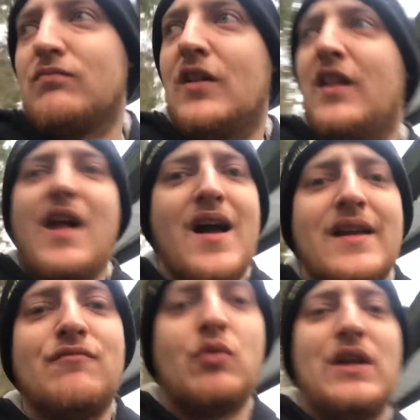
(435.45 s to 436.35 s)

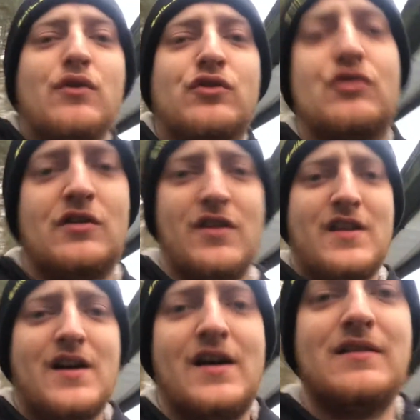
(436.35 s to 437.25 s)
line wheels are on
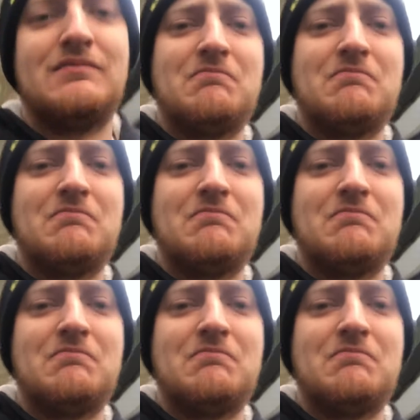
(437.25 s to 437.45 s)
there.